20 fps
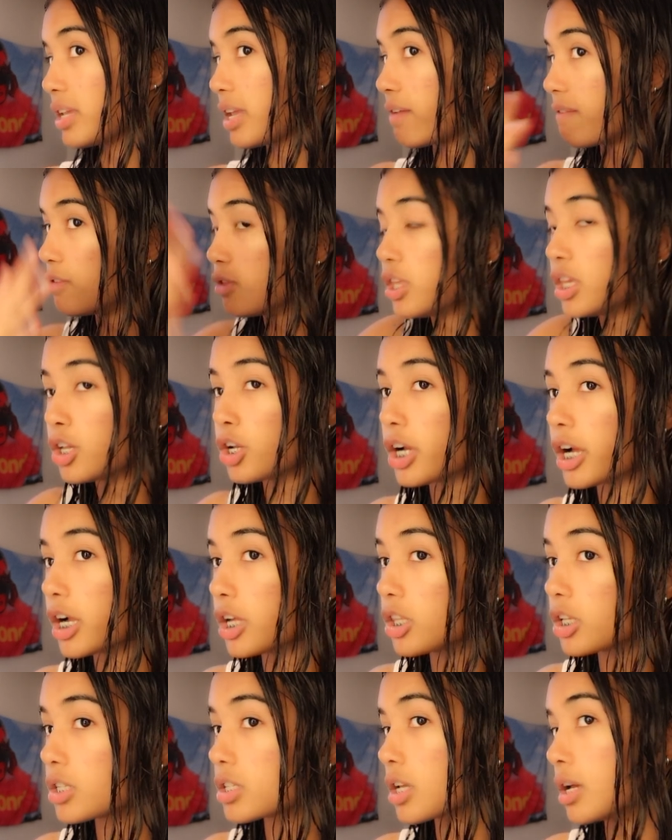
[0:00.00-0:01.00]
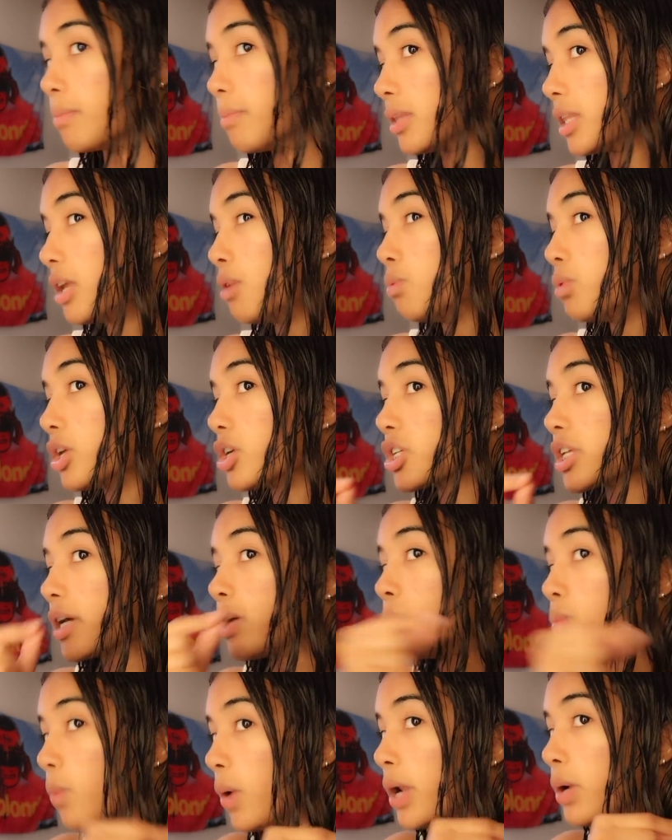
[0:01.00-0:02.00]
like if you think your hair looks good, but then there's
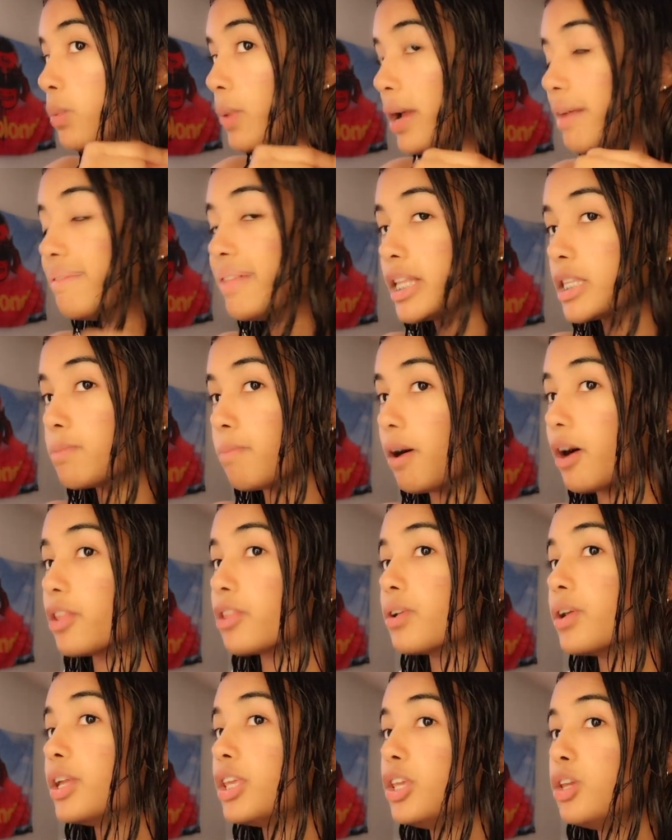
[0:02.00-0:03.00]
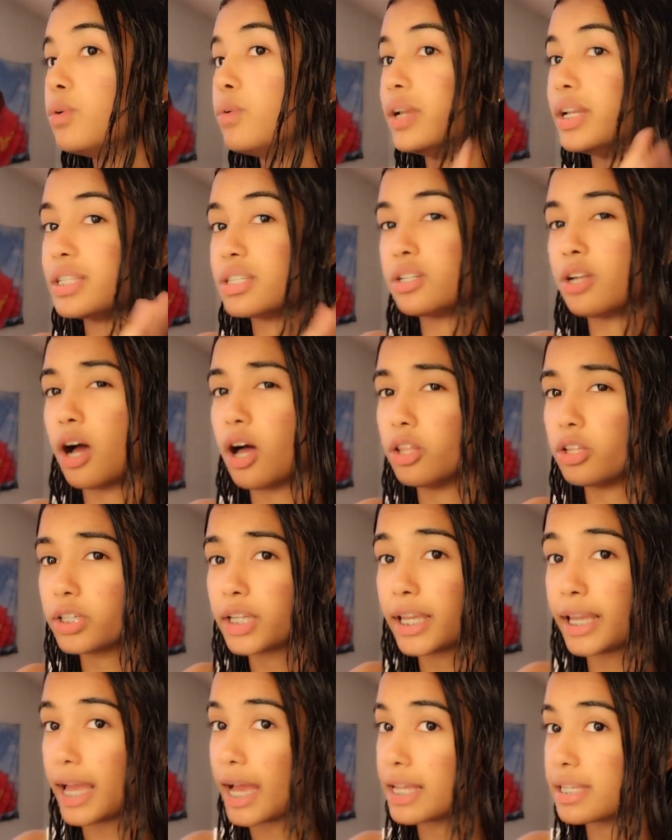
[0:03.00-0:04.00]
like one wave that's bothering you and it's not
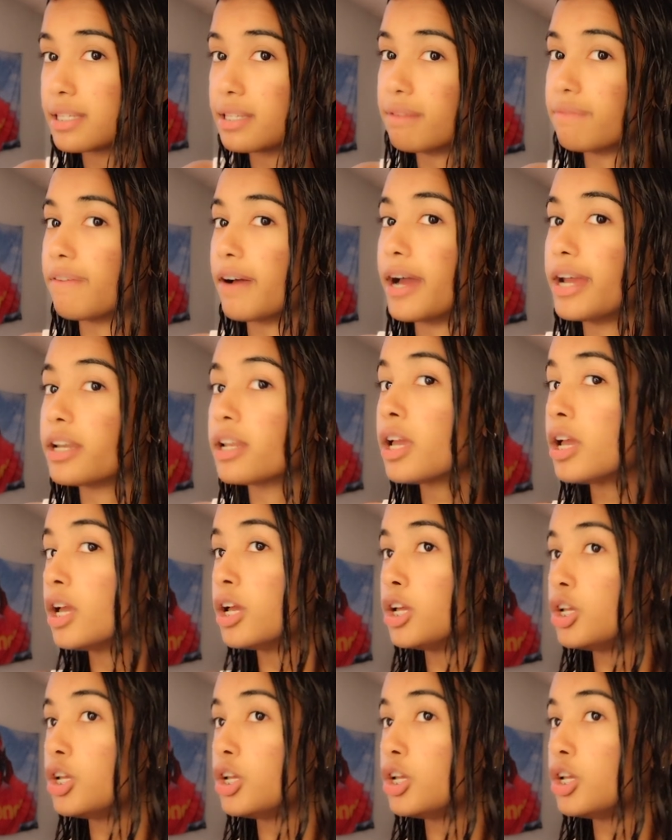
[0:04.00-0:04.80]
looking as defined,